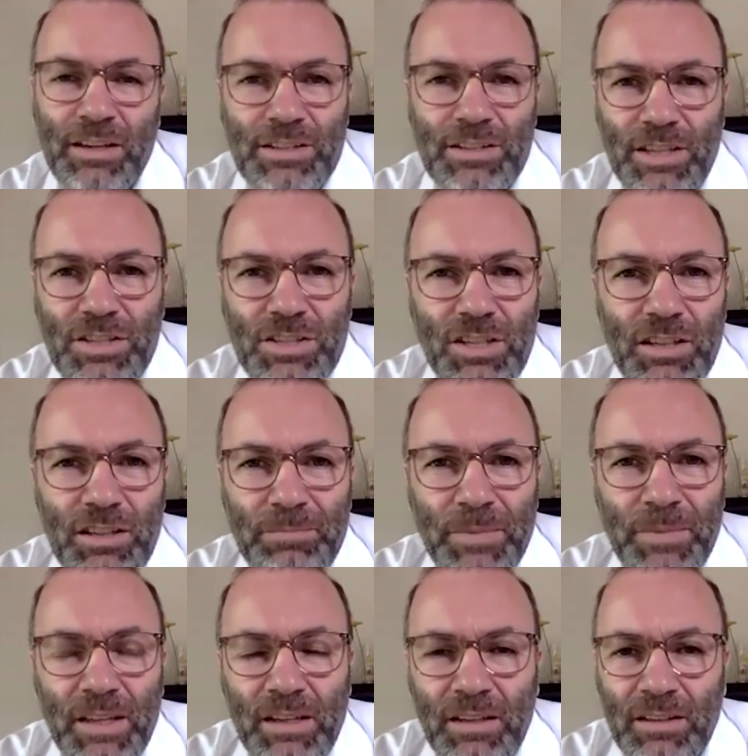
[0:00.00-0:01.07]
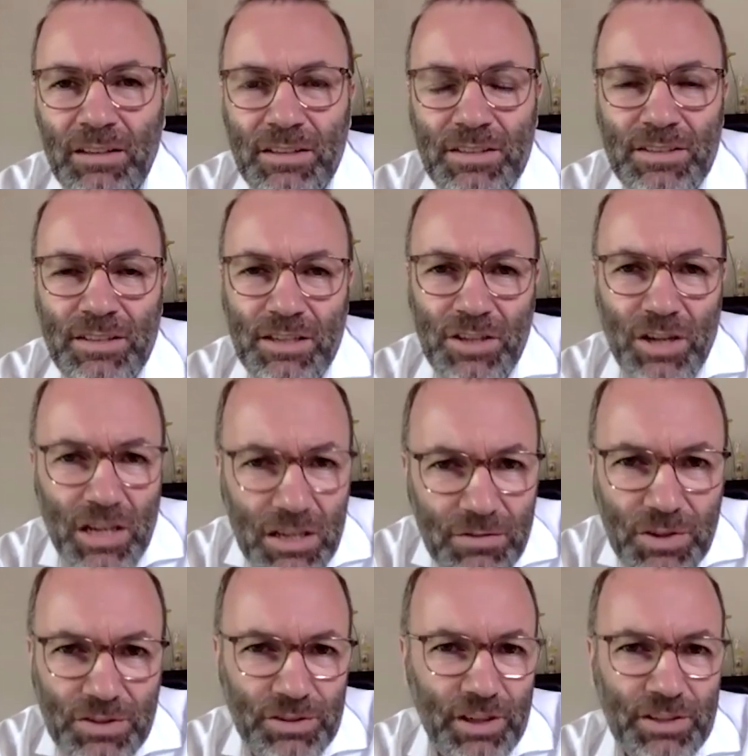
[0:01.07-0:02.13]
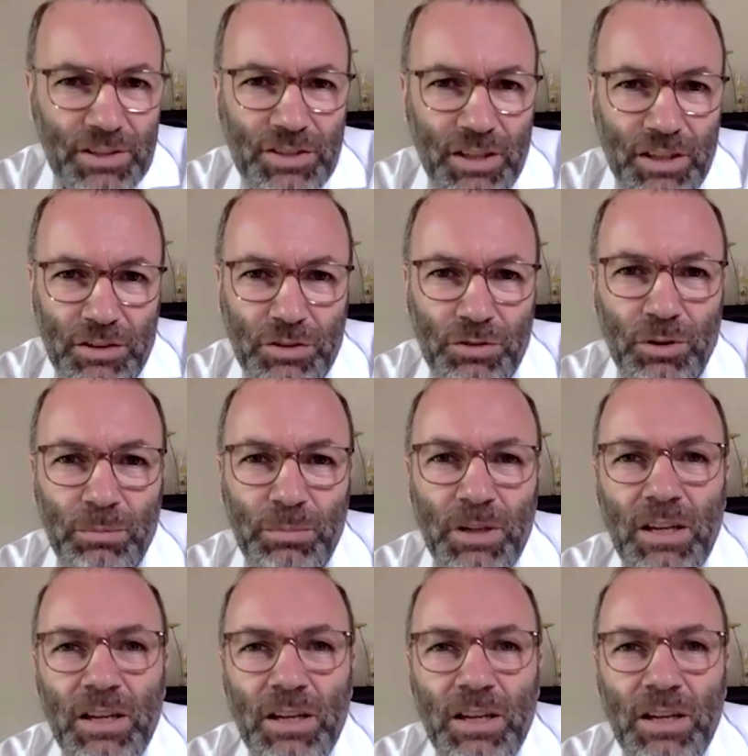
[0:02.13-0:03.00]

such an infrastructure in Europe.